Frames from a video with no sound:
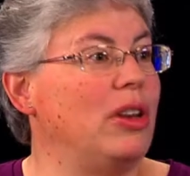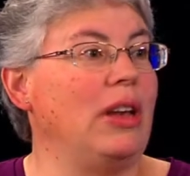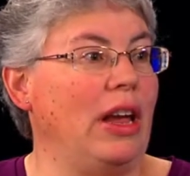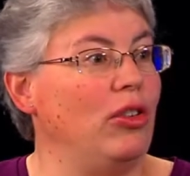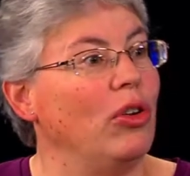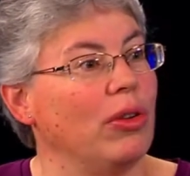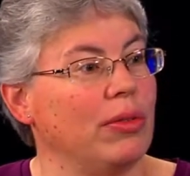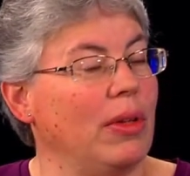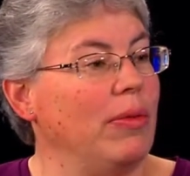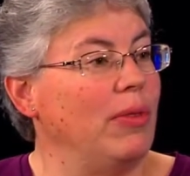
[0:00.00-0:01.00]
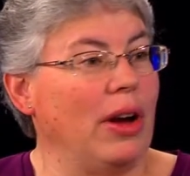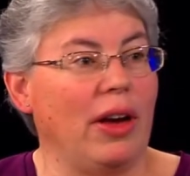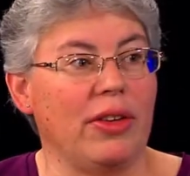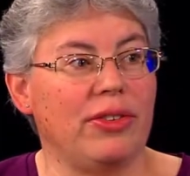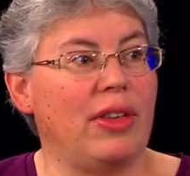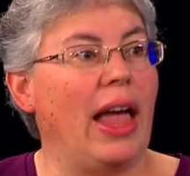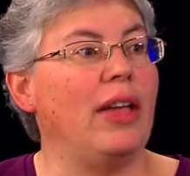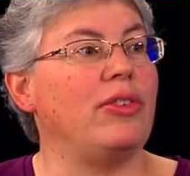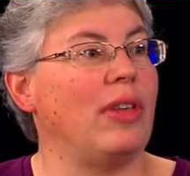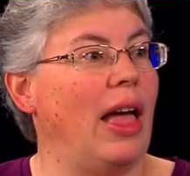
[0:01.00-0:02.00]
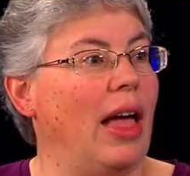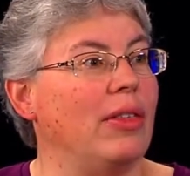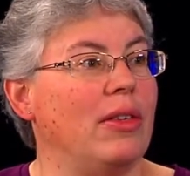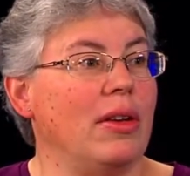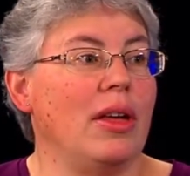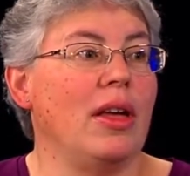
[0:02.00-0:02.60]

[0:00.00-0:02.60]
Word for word: in your in various states, and